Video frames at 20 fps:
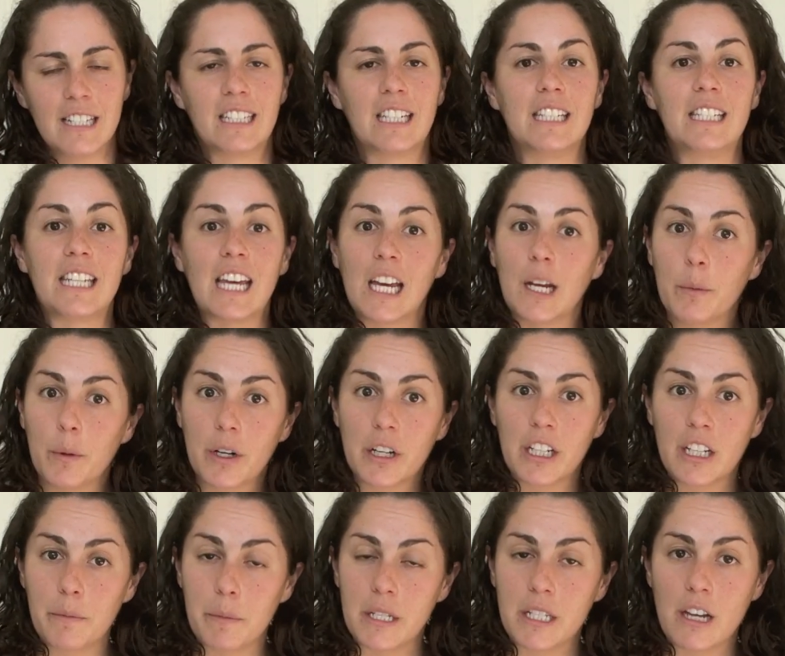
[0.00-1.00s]
Today we're
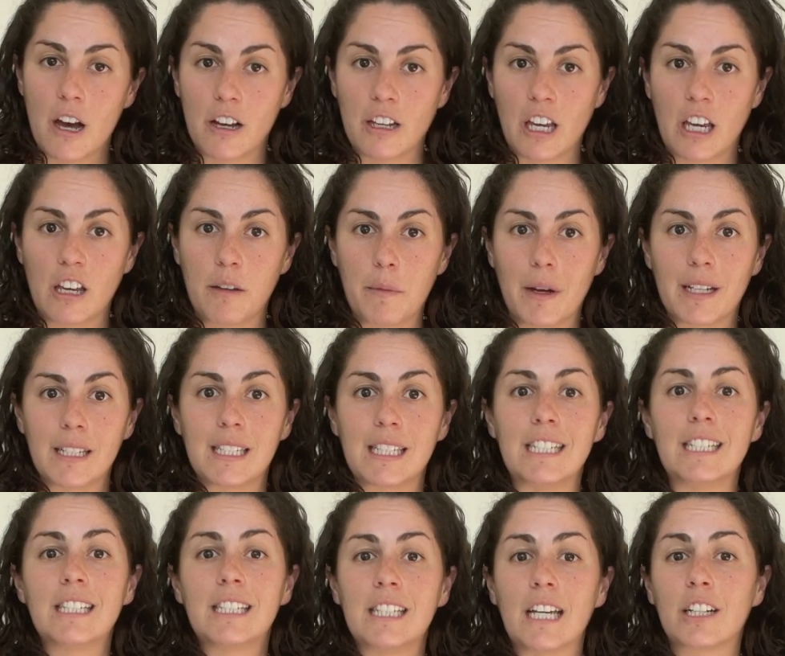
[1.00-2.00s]
going to be talking about
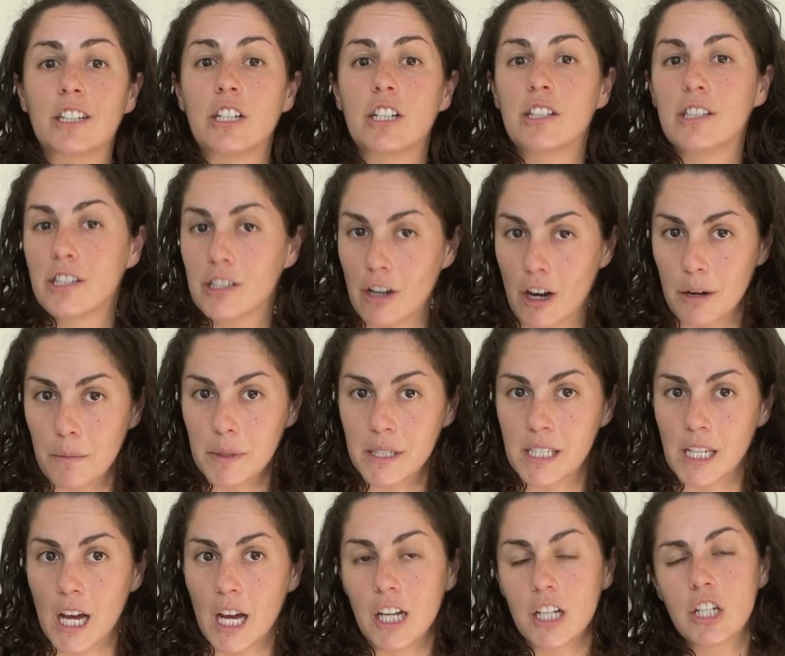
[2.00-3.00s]
C-section scar
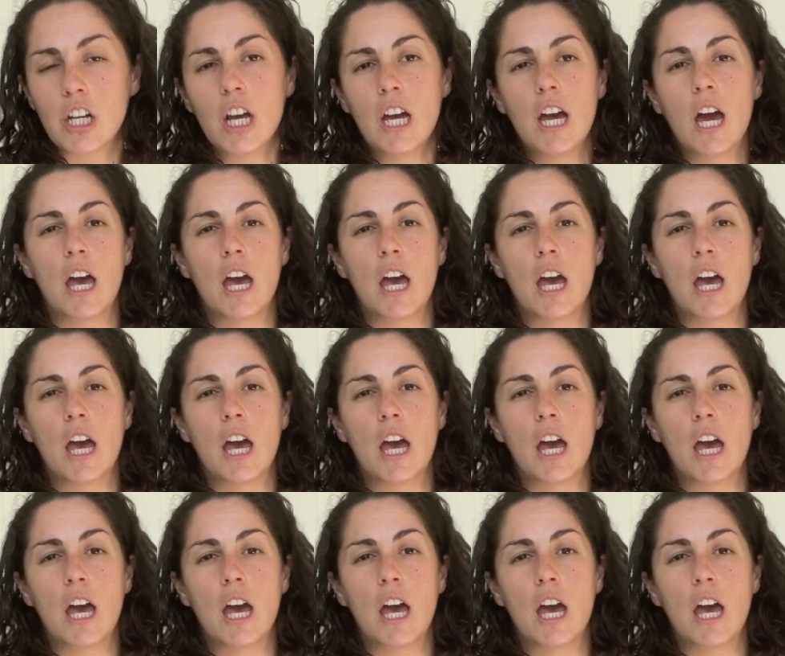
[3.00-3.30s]
massage.